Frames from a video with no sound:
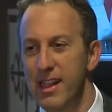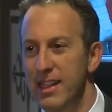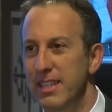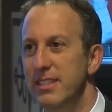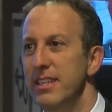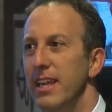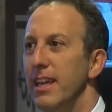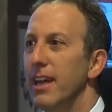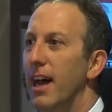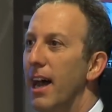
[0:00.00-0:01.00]
Let's
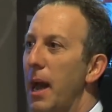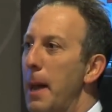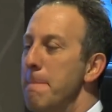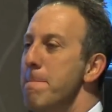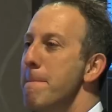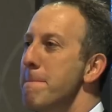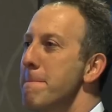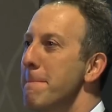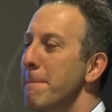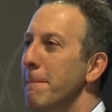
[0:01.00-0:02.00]
see. A
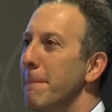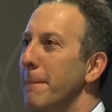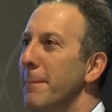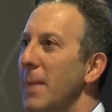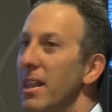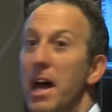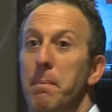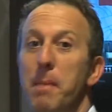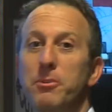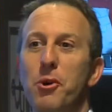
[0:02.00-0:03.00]
lot of
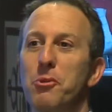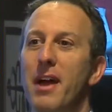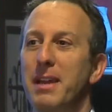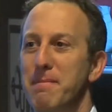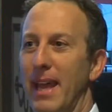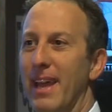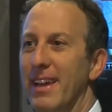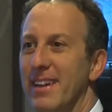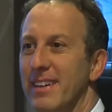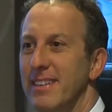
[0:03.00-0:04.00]
people don't like me
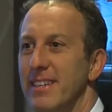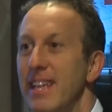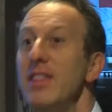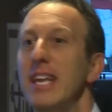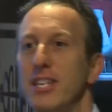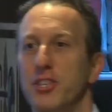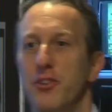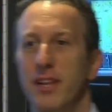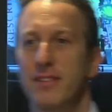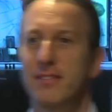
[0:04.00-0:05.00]
in the
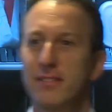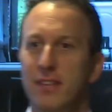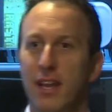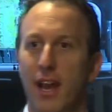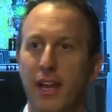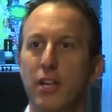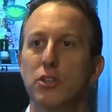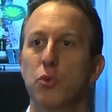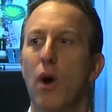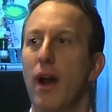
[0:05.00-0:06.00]
industry, and
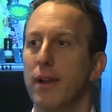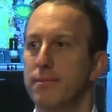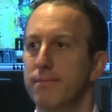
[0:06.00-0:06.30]
here's why.